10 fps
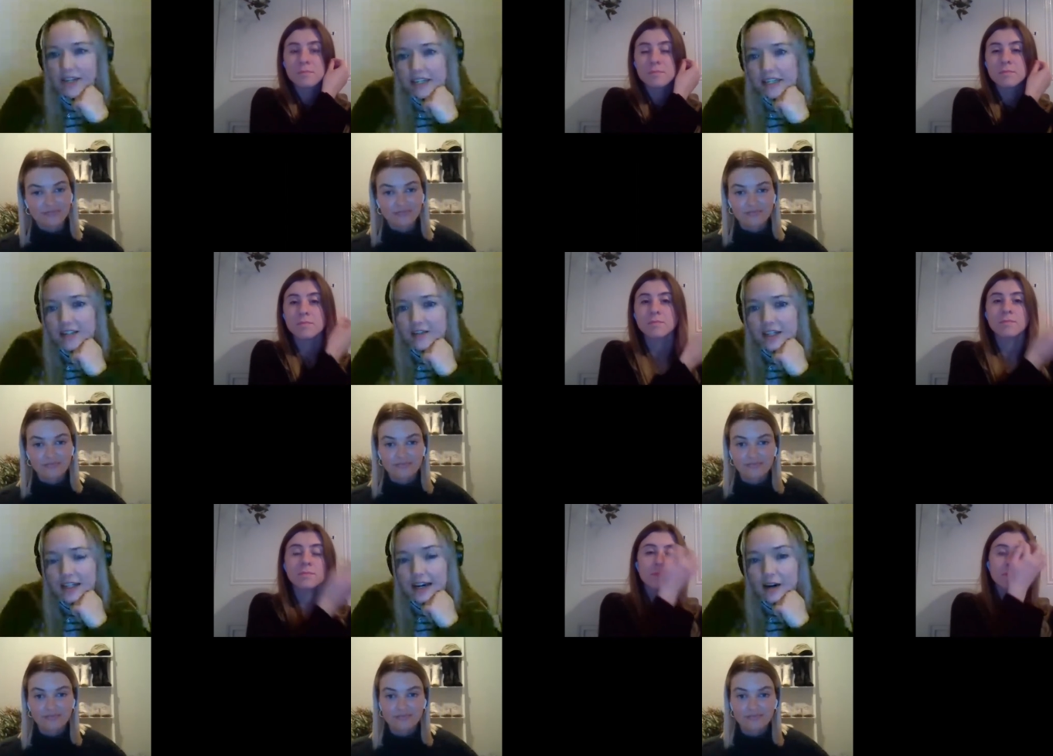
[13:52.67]
Speaker 1: ideas of
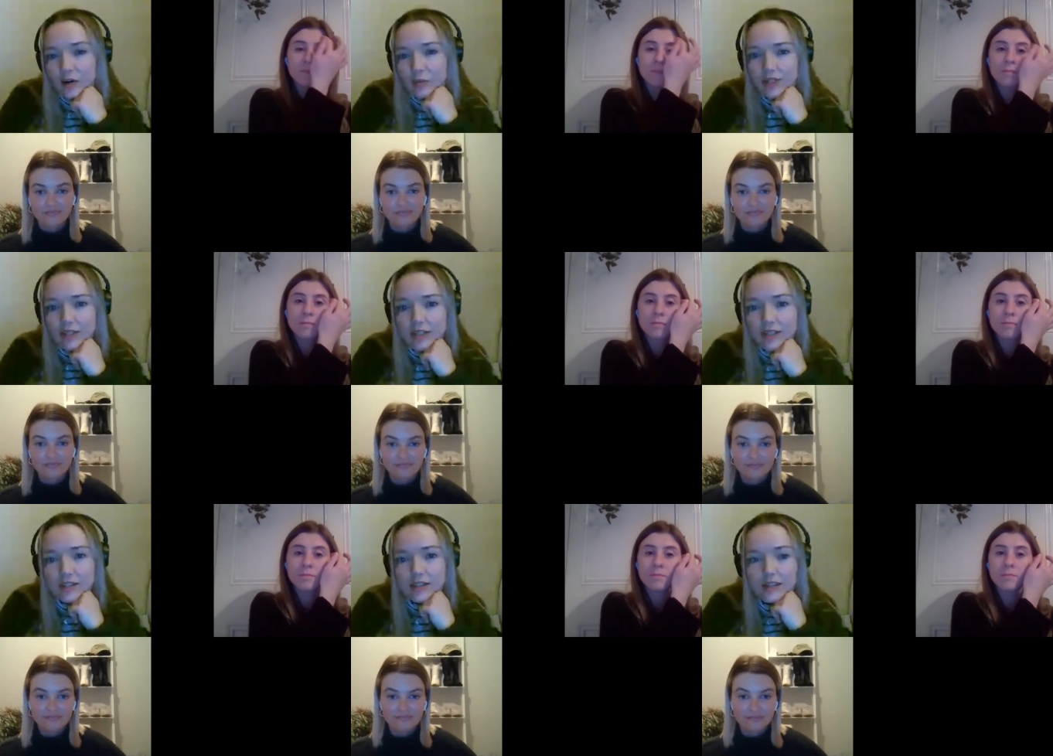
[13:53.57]
like how
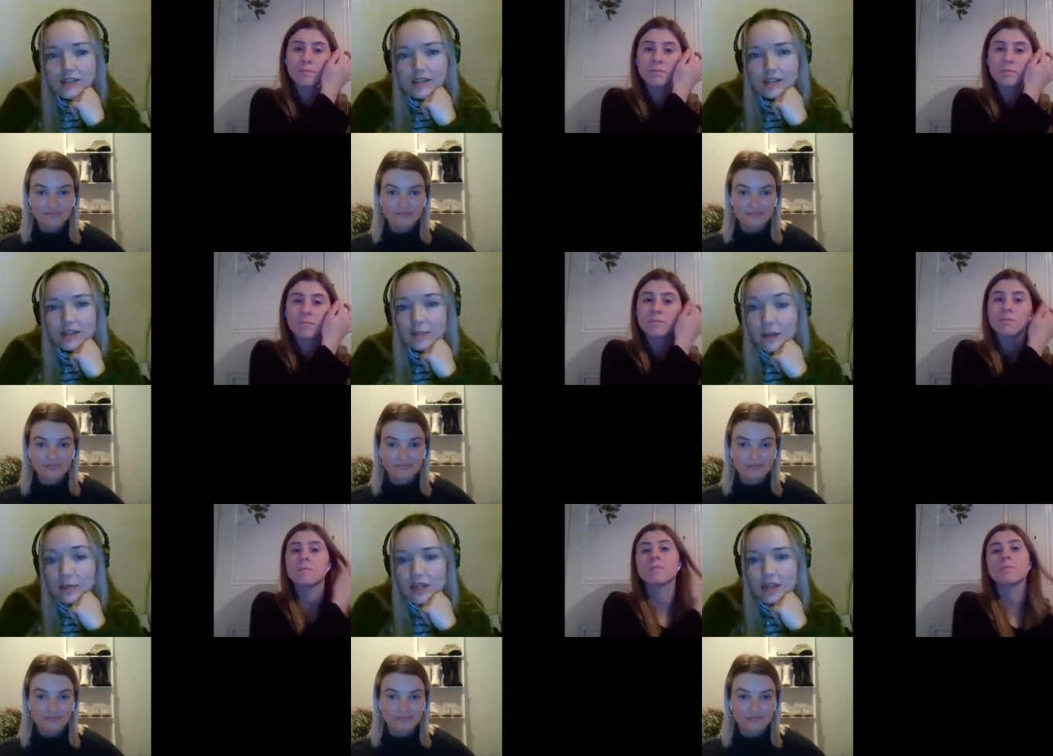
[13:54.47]
businesses can
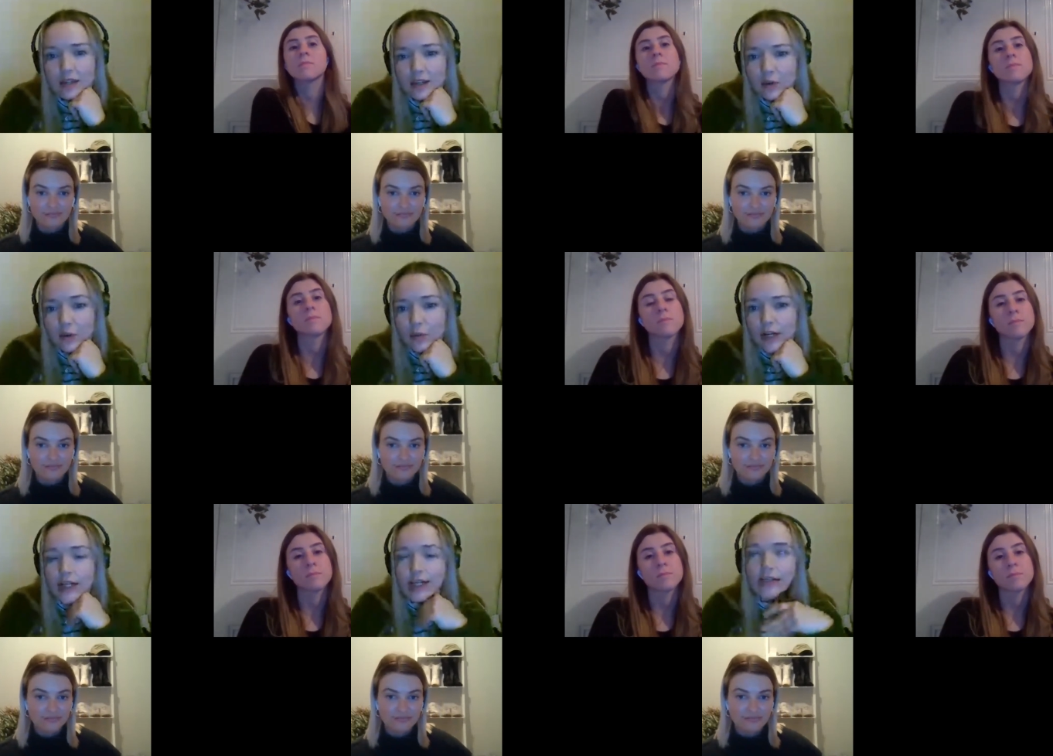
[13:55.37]
maybe
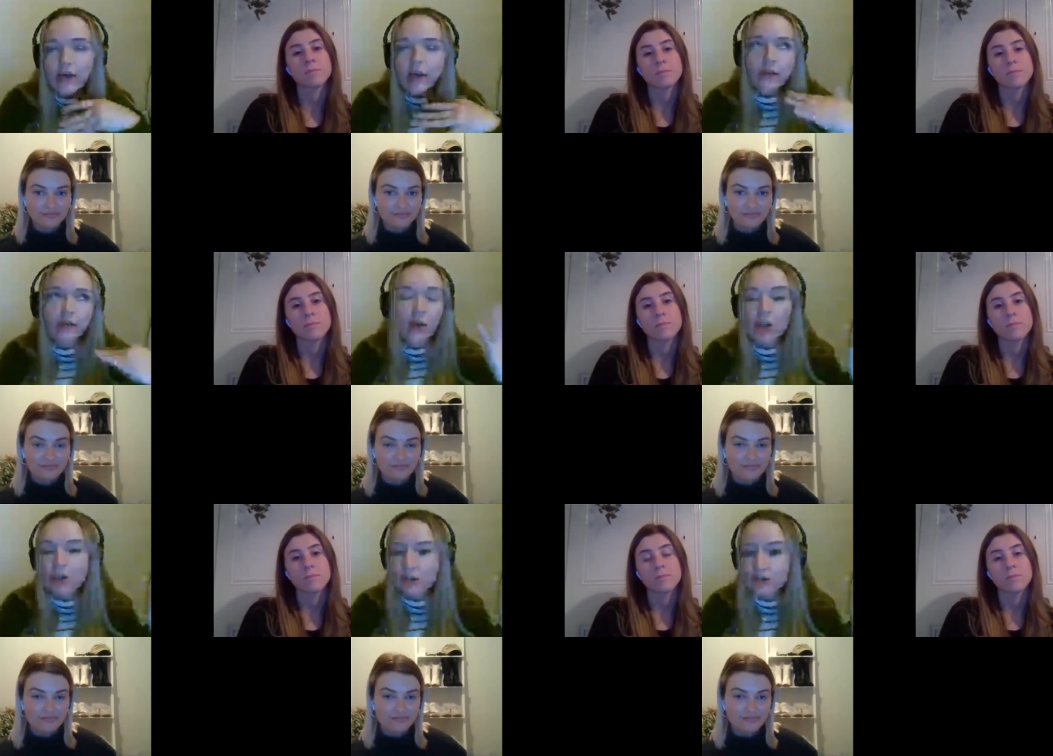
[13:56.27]
incorporate like the
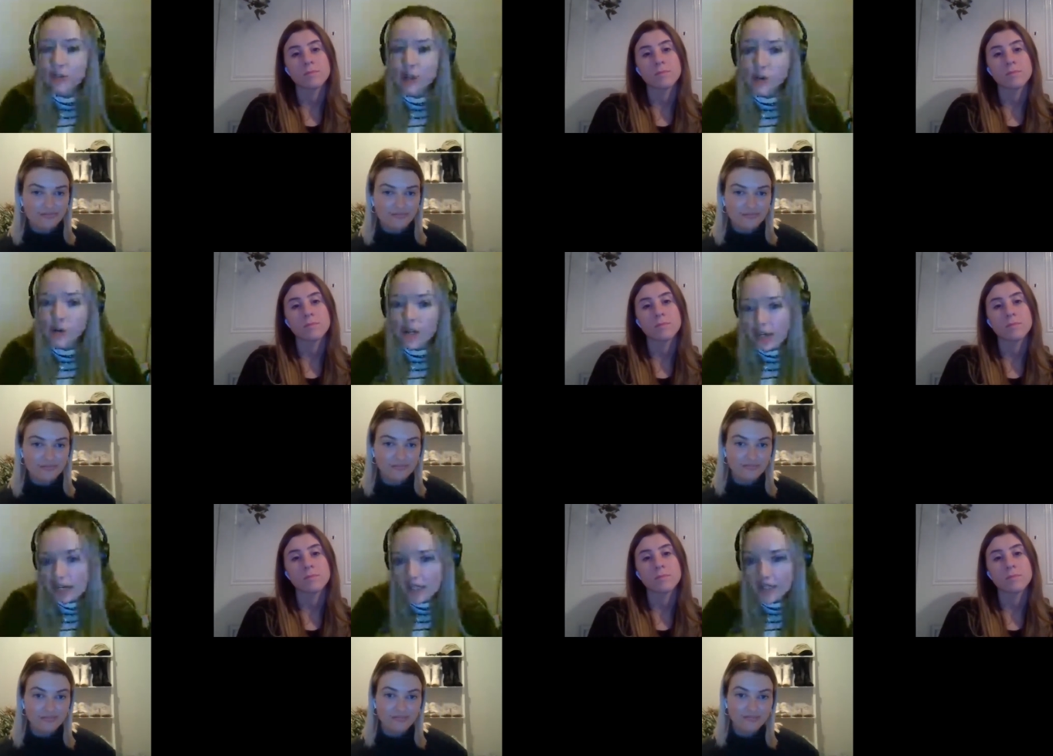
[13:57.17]
freshness of a new
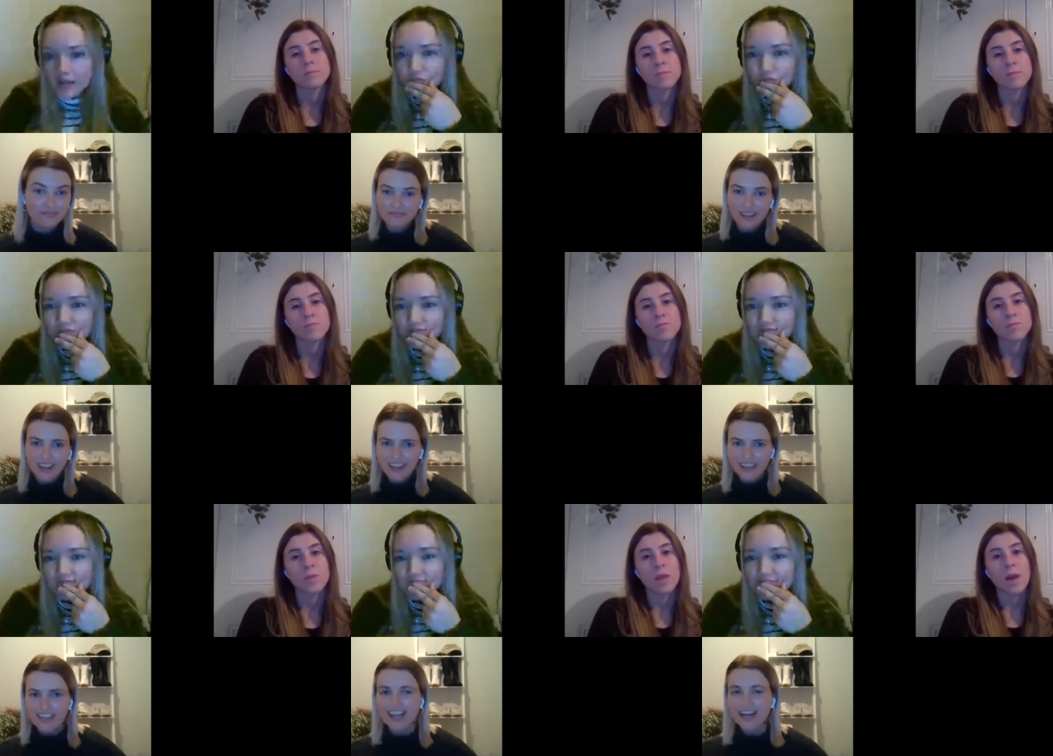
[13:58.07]
year
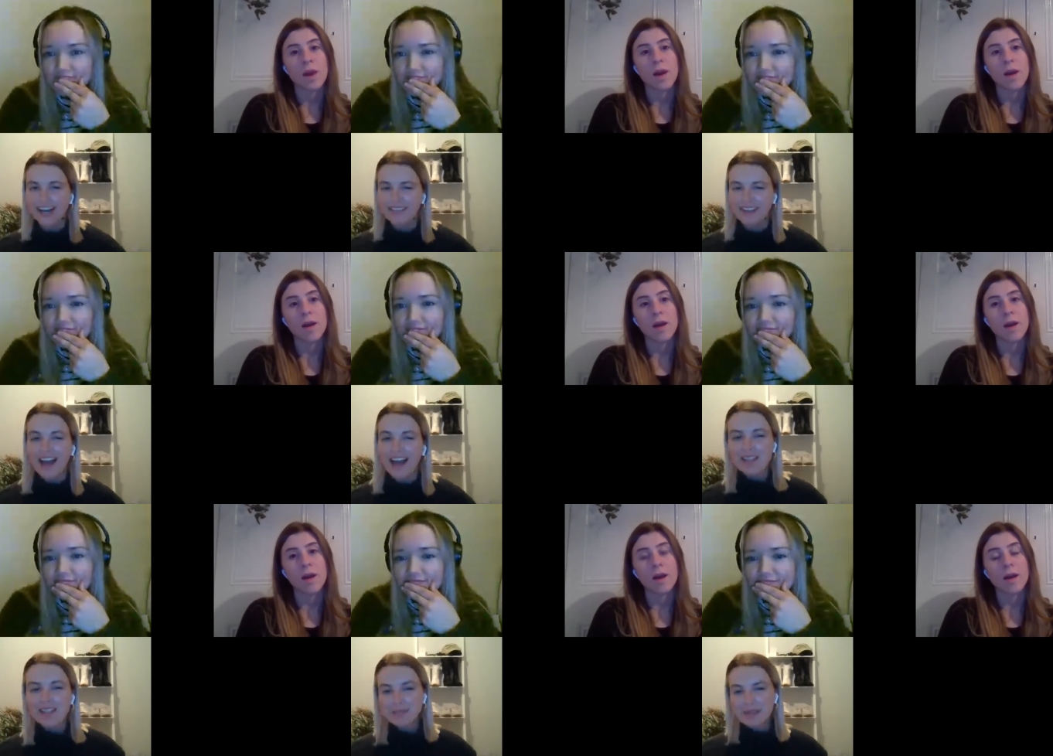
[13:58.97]
Speaker 2: yeah, I
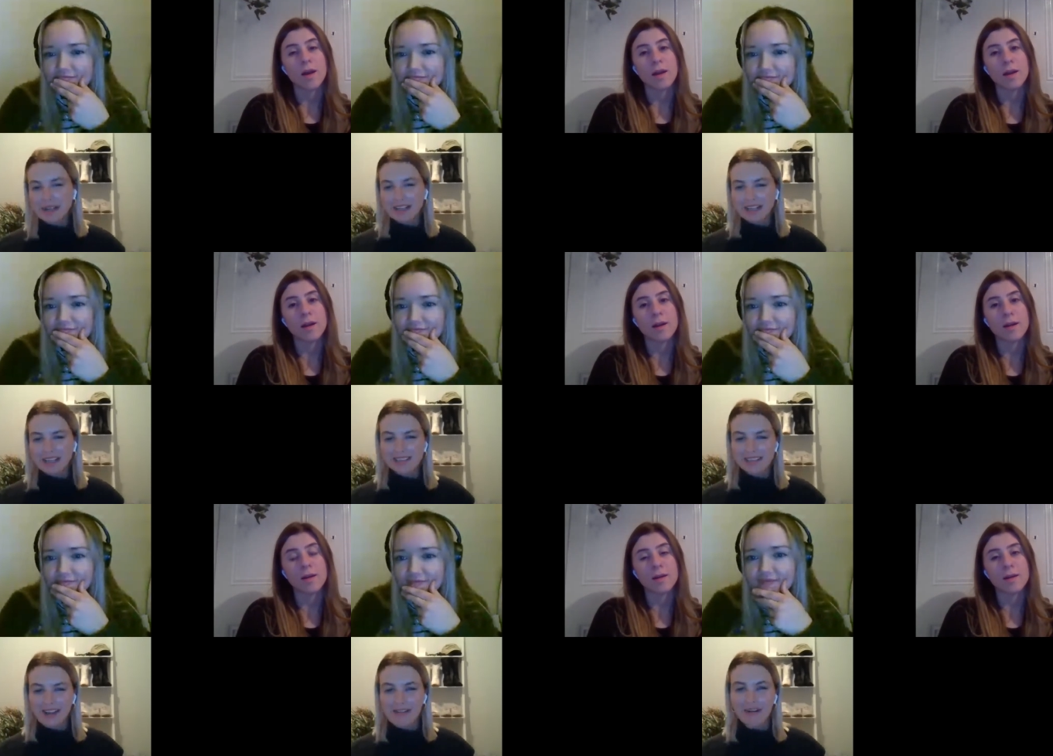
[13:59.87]
think spring cleaning's
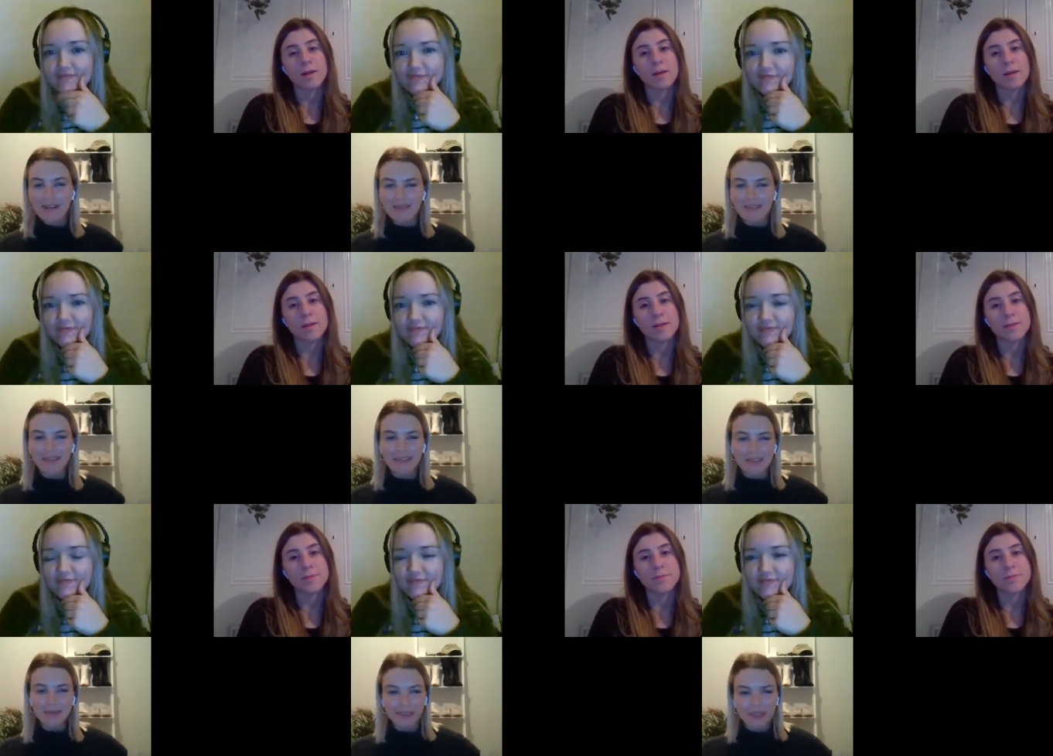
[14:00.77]
like one of
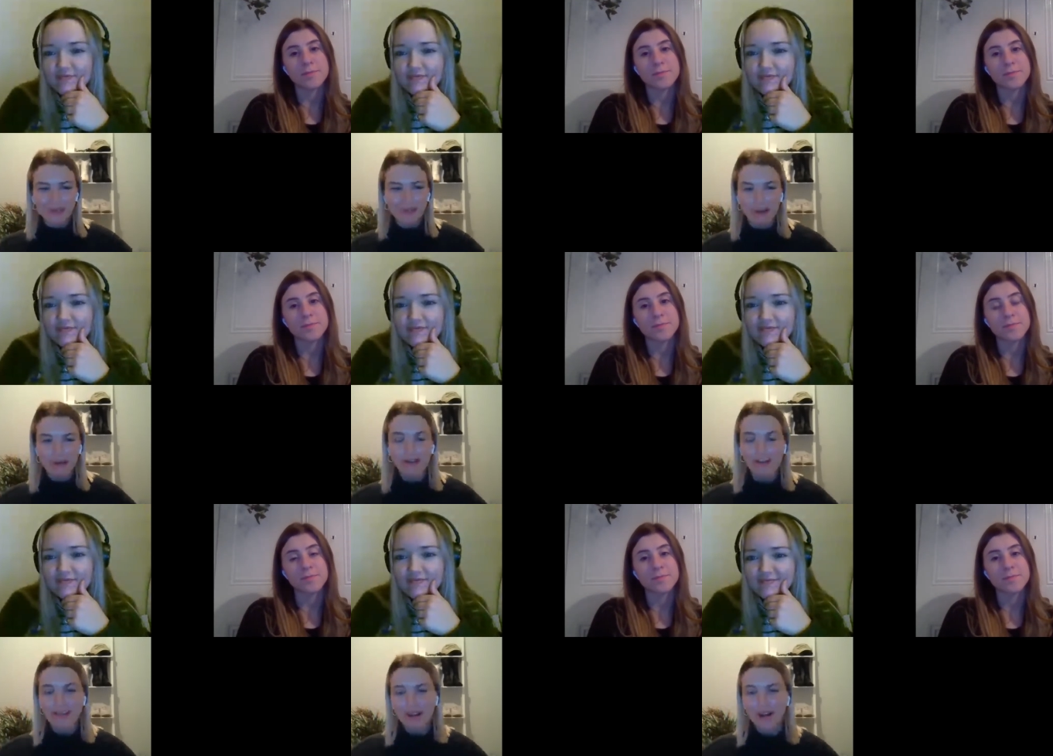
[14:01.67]
those really broad
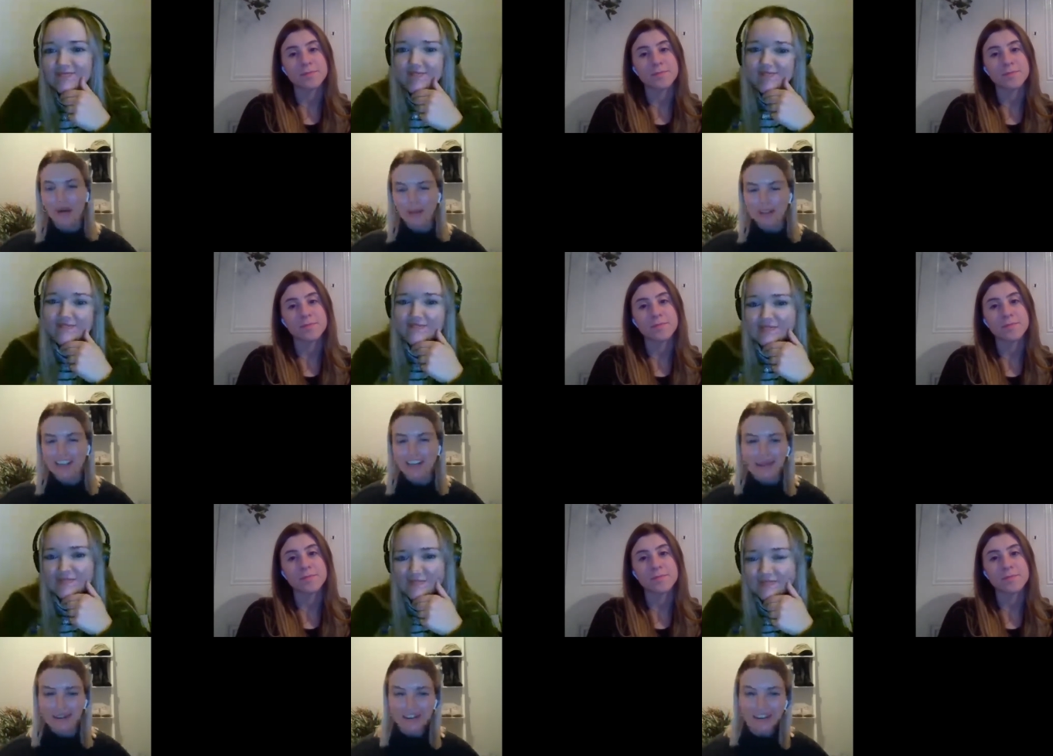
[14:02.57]
ones where almost anyone can